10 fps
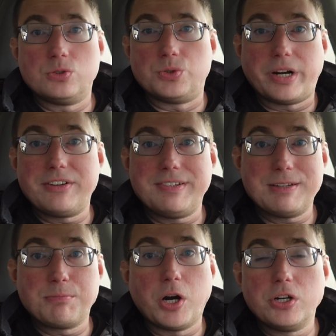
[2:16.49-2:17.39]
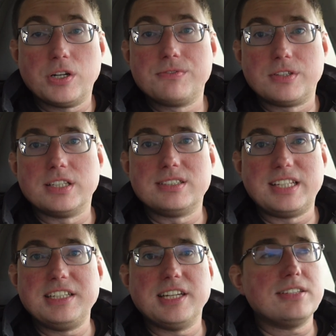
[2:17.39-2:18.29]
driving part of the
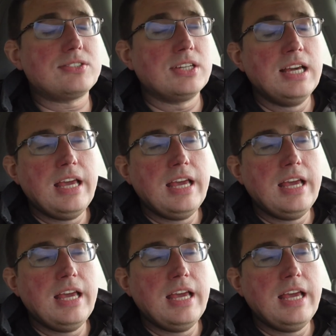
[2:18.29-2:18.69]
state test,